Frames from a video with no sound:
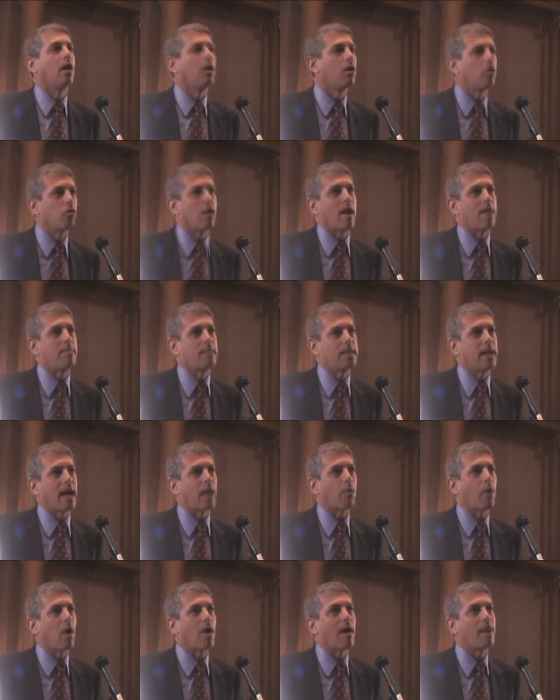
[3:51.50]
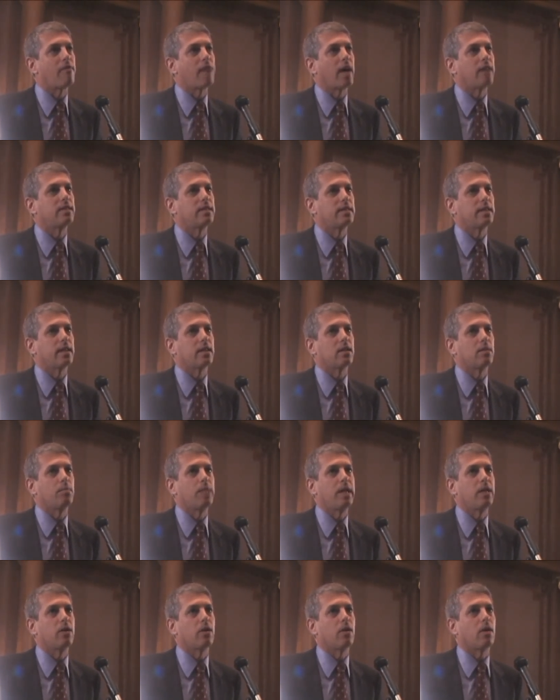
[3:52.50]
grabbing that Wi-Fi signal
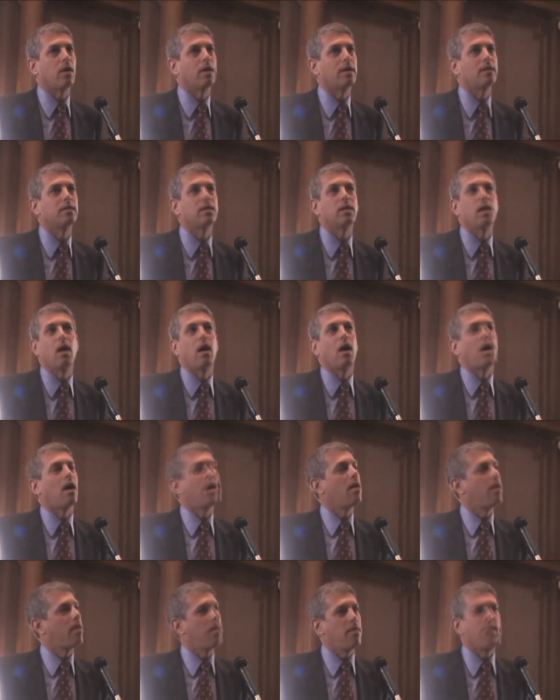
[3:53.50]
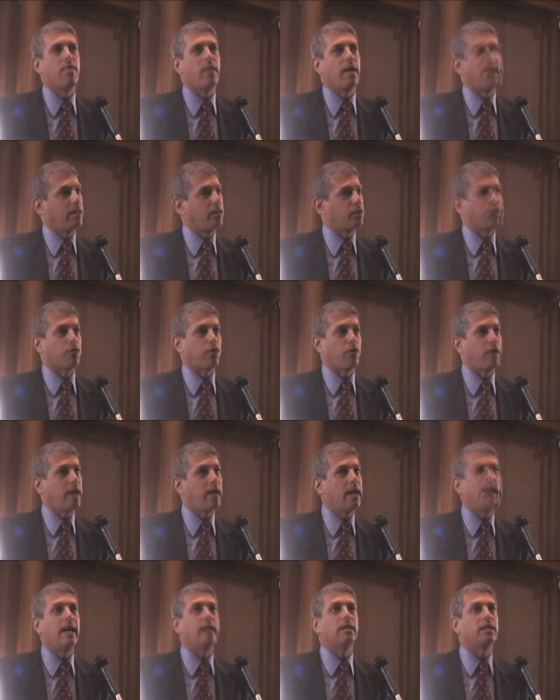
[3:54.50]
because it's
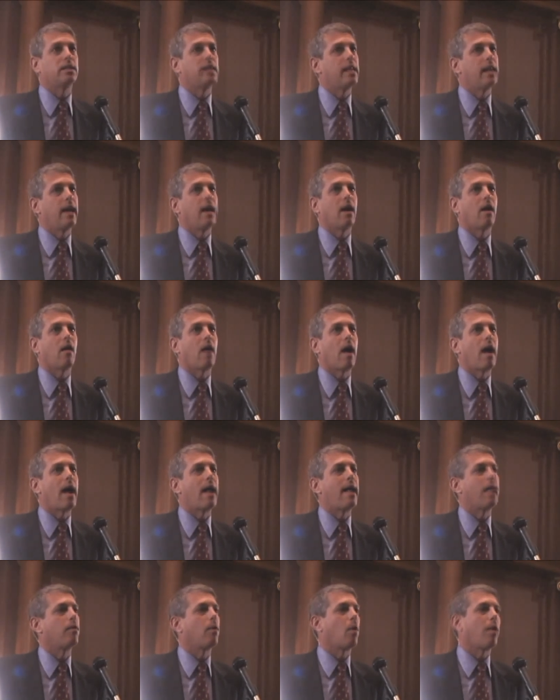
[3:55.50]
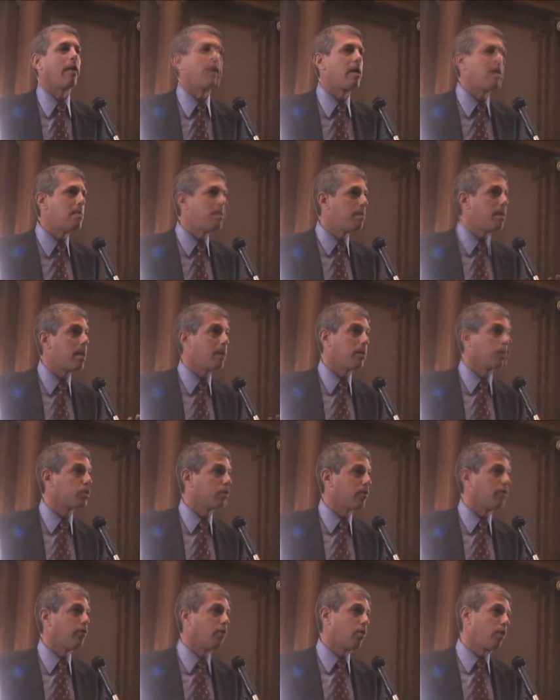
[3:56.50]
free, it's there, and while they may be able
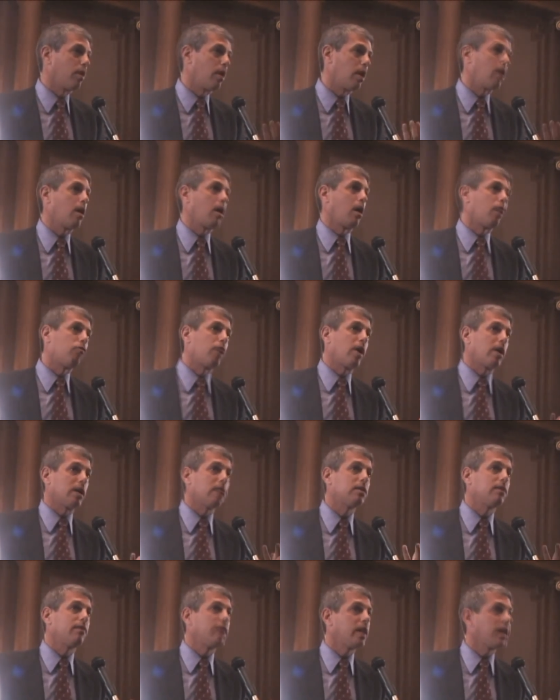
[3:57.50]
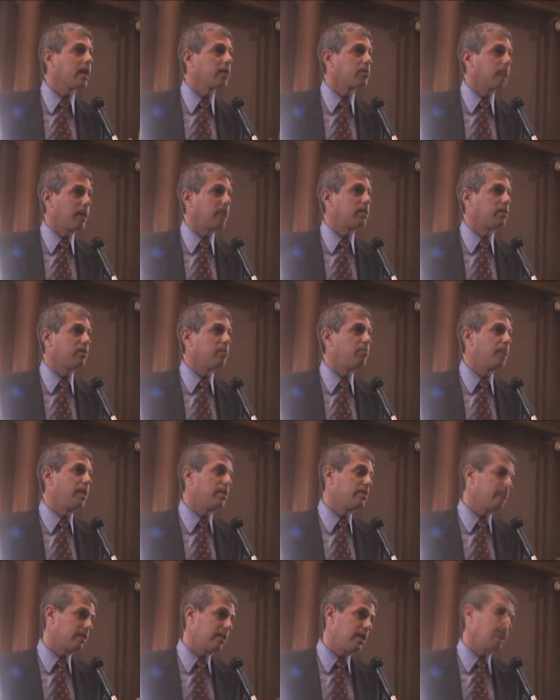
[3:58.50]
to afford a relatively expensive
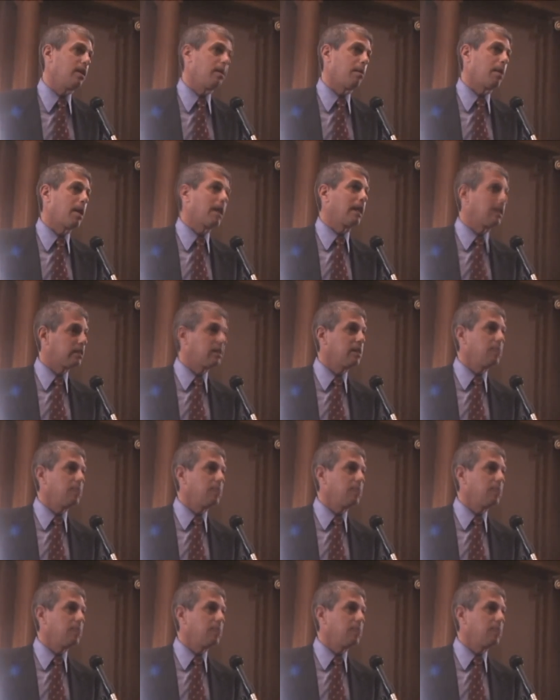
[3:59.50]
P C, I mean, I see